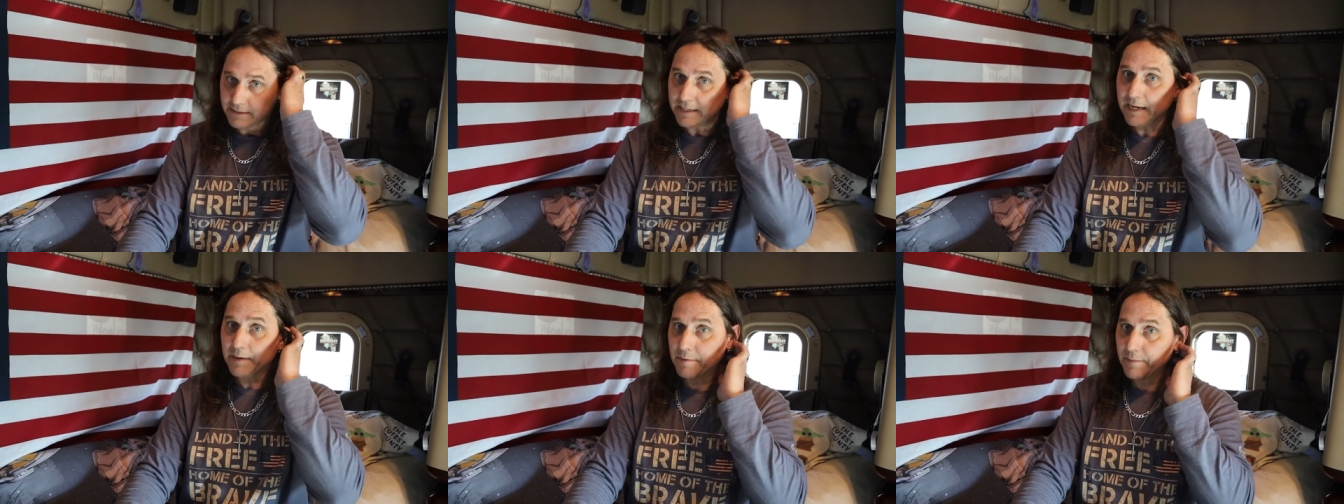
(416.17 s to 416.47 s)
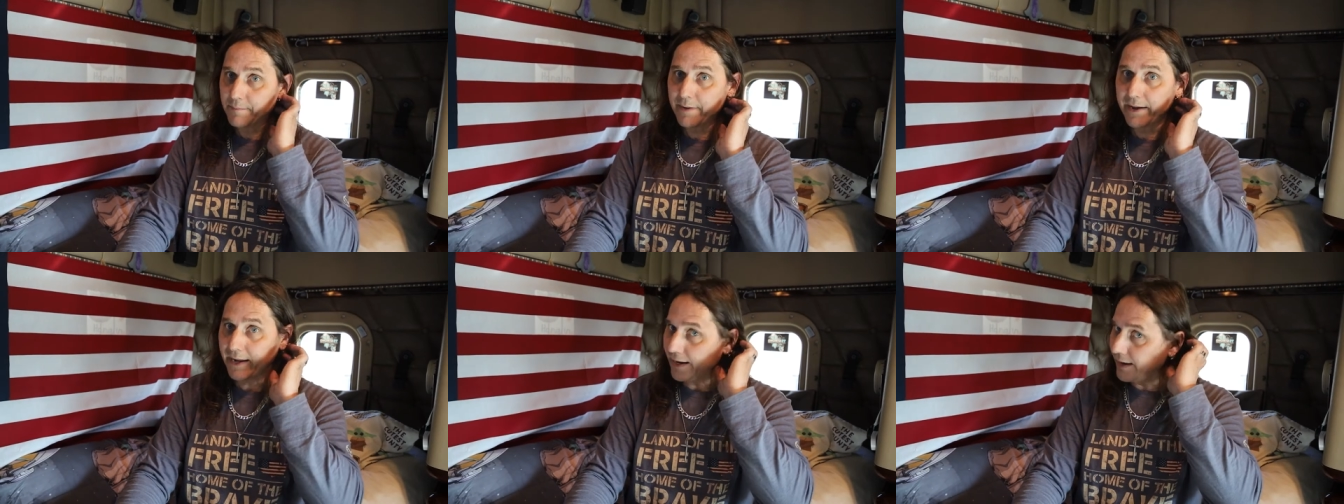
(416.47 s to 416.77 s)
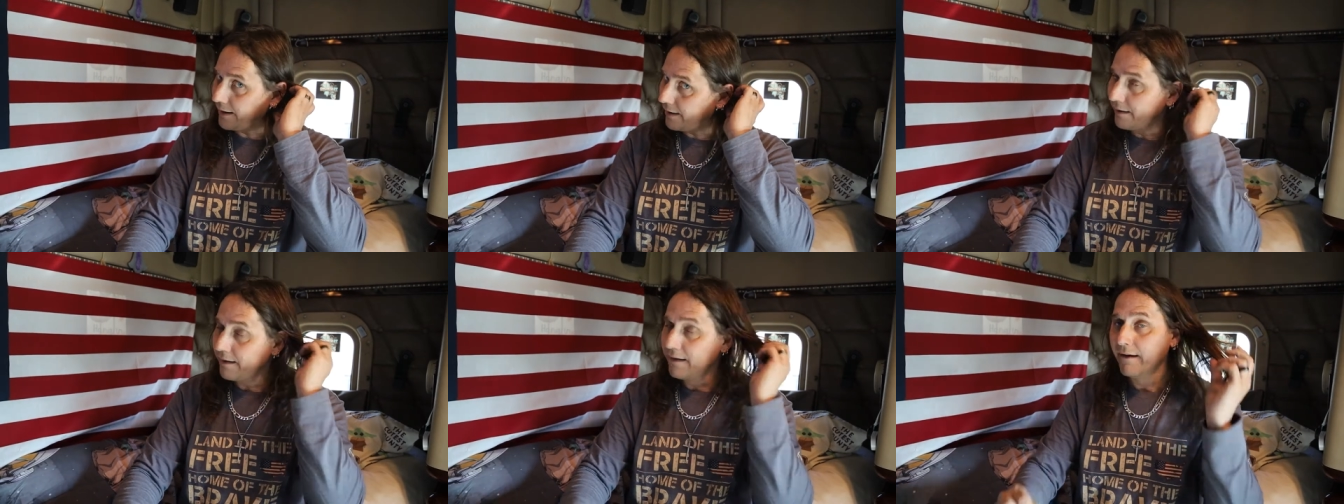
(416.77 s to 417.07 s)
That'd be bad.
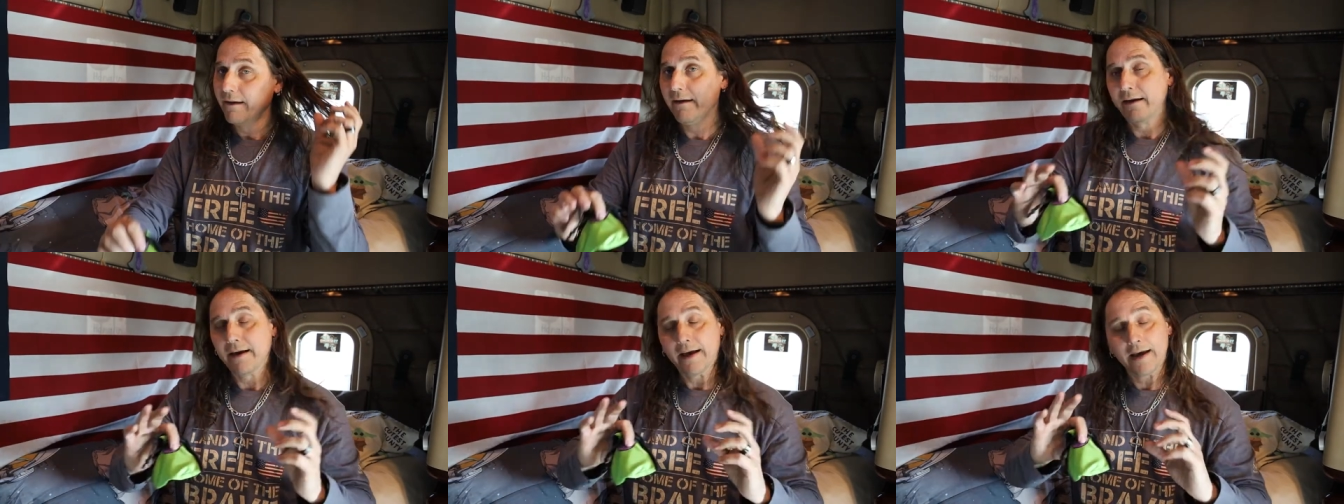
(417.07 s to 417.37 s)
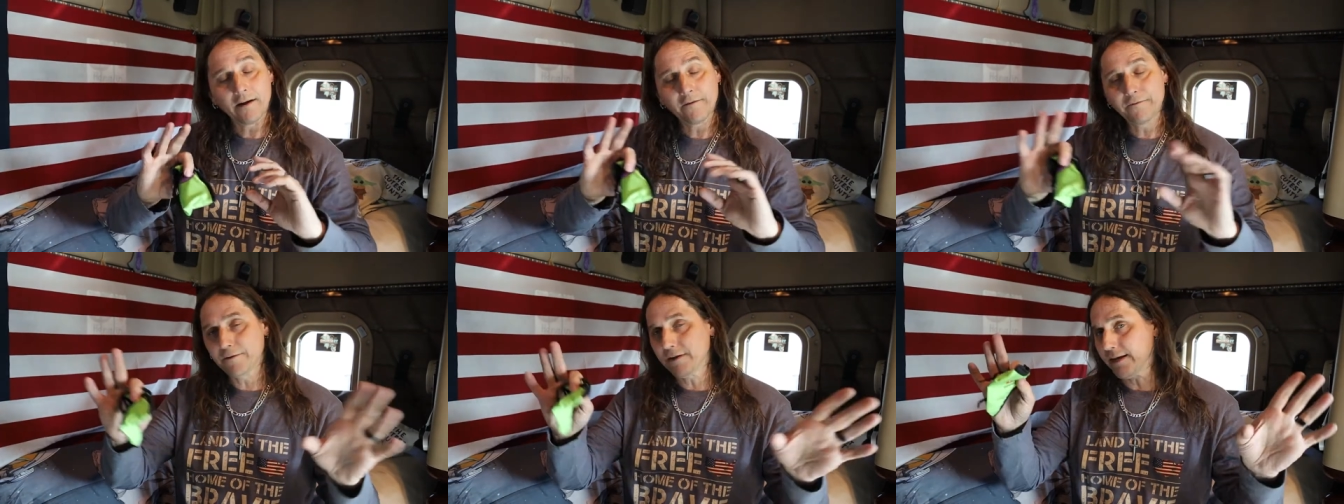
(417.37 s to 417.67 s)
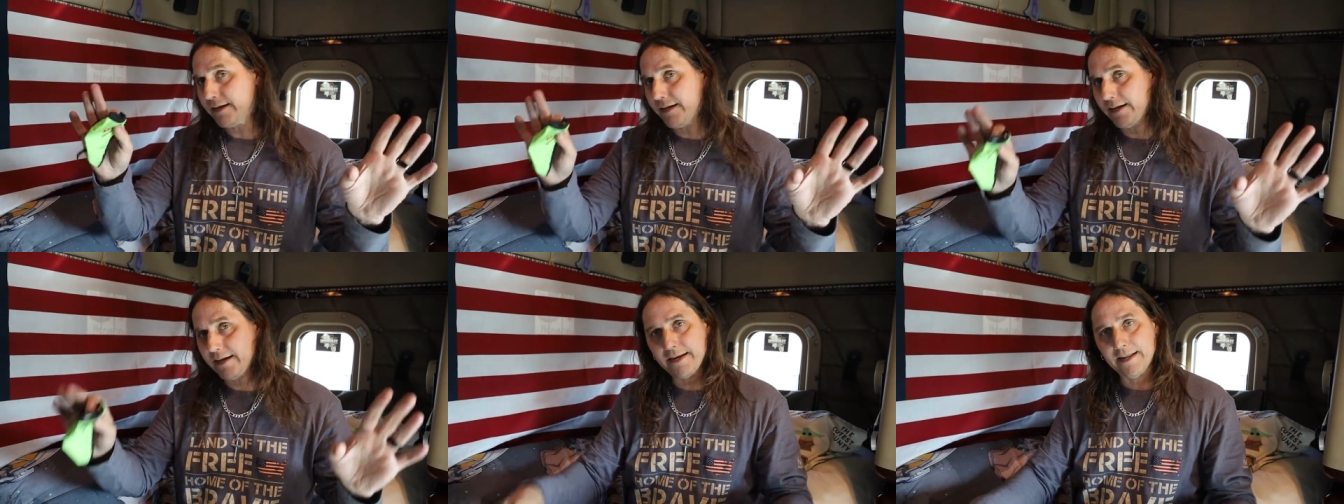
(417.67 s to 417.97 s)
I don't, I don't feel
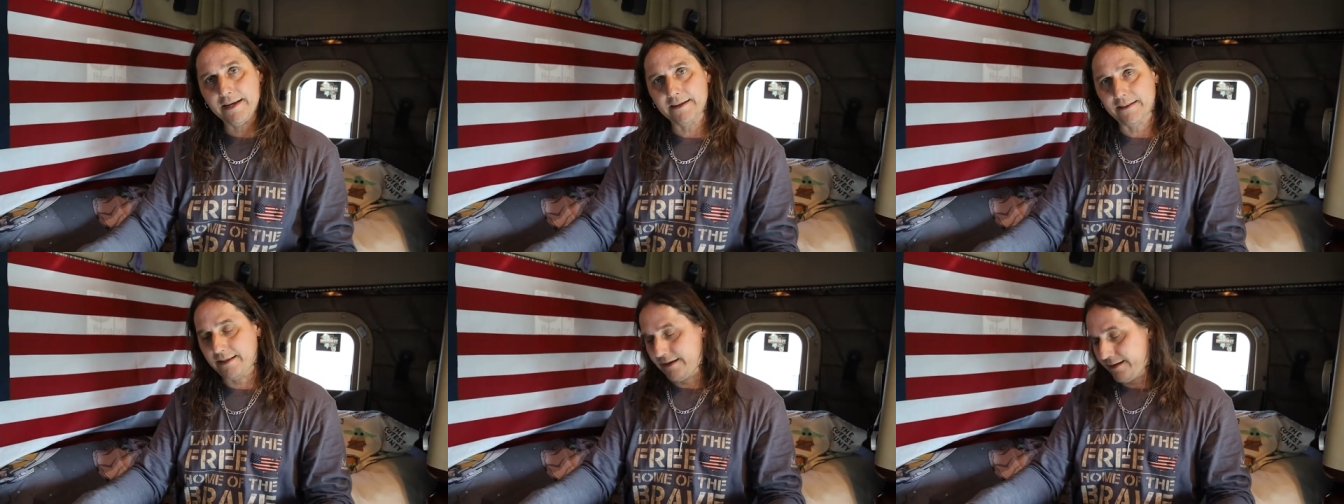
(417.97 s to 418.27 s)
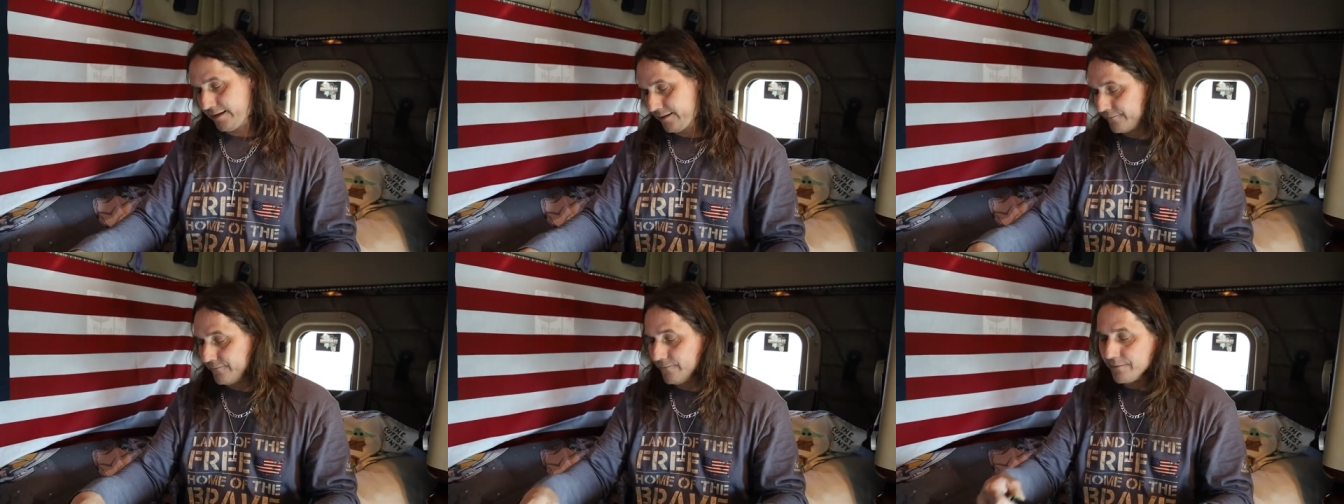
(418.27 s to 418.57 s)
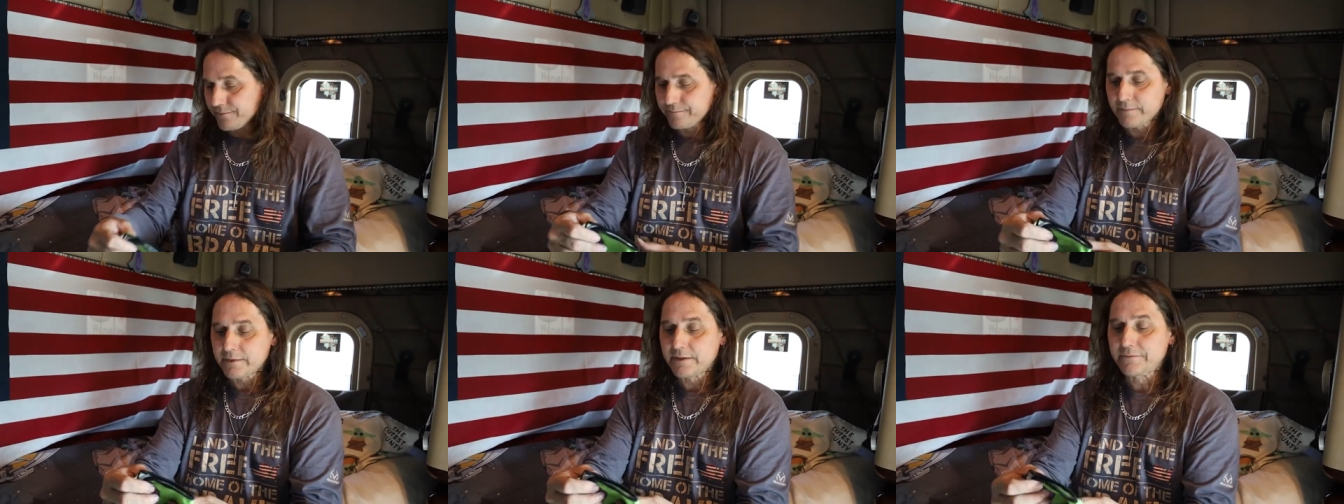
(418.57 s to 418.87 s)
like a headache of that.
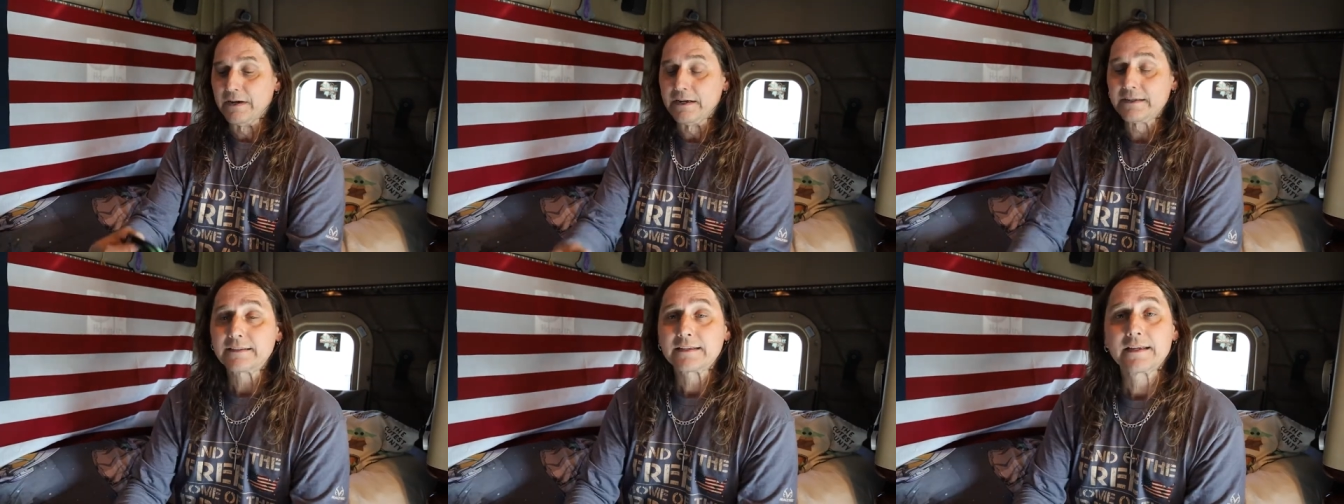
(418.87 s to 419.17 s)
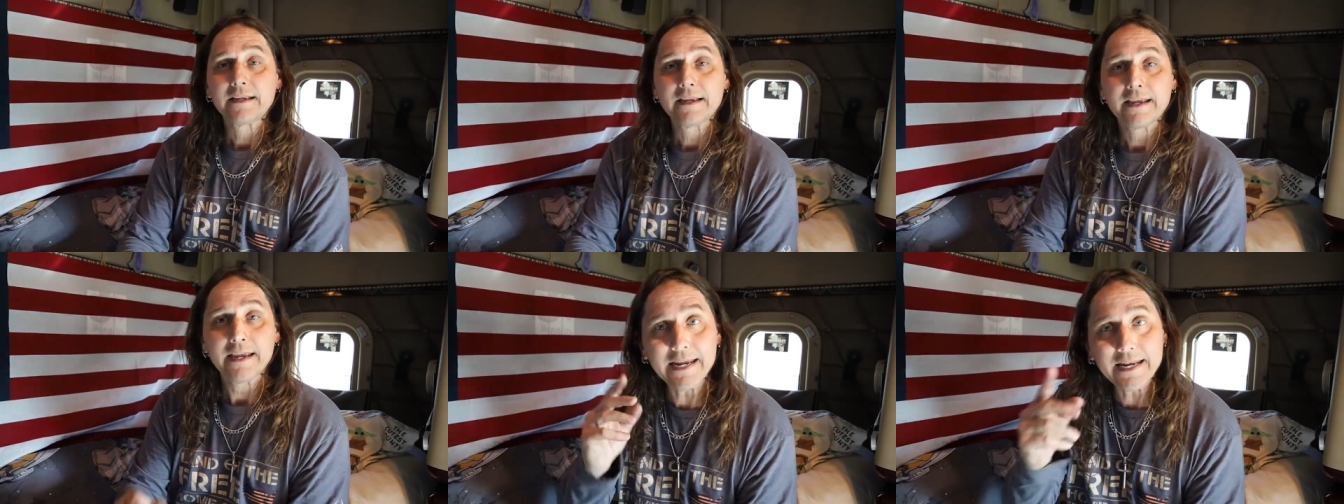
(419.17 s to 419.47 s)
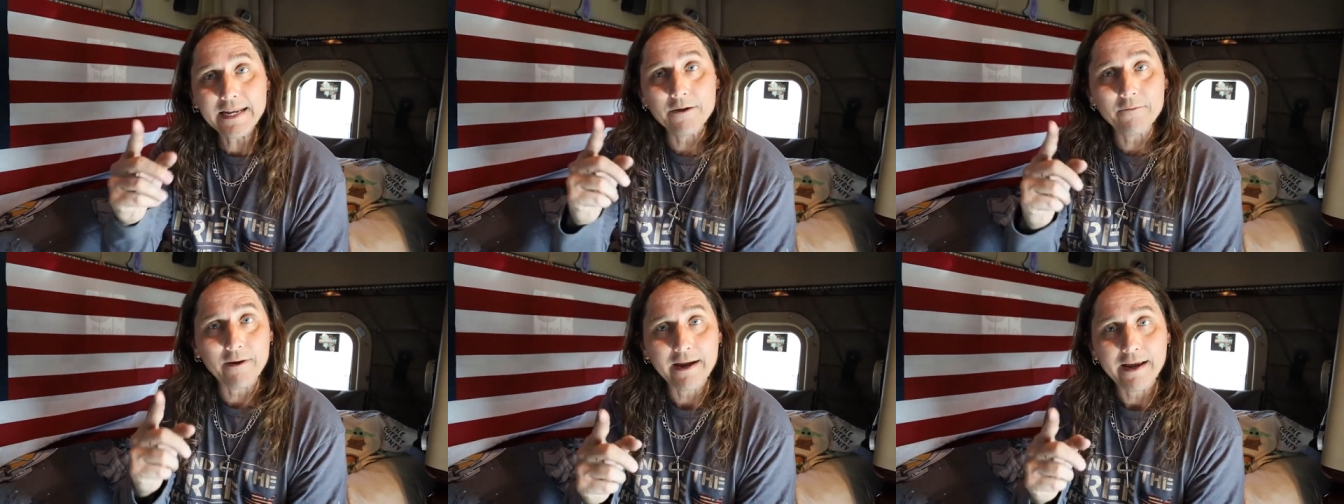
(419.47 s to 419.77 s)

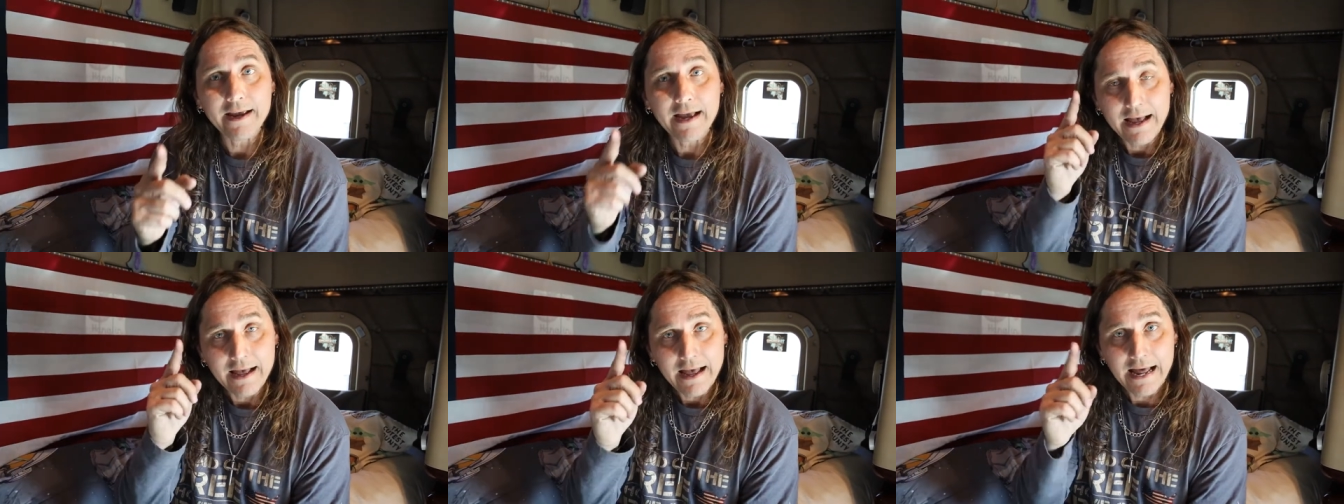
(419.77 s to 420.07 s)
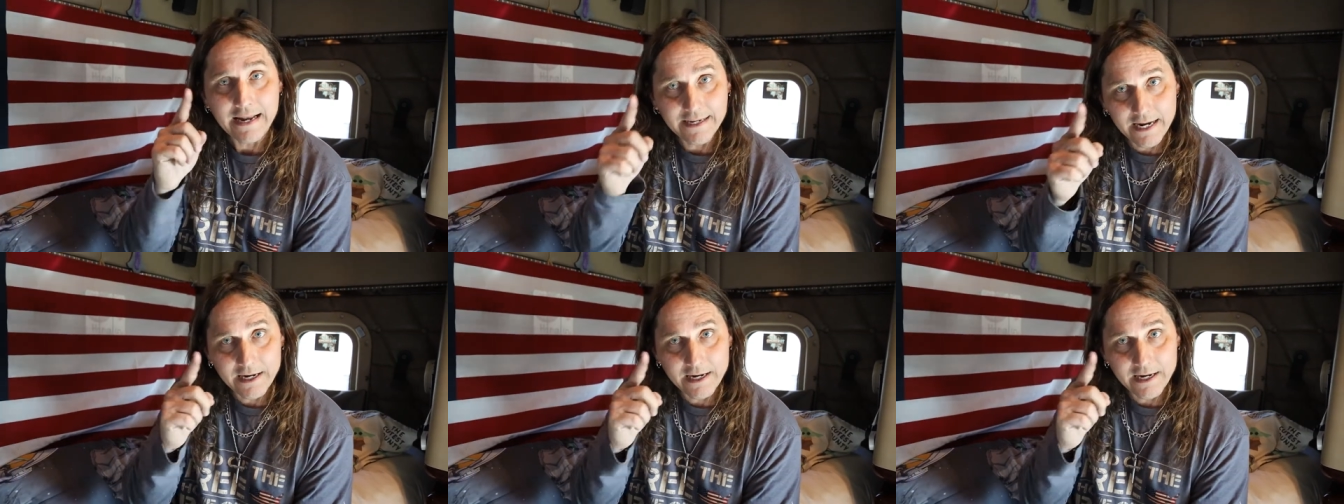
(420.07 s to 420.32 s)
Anyway, I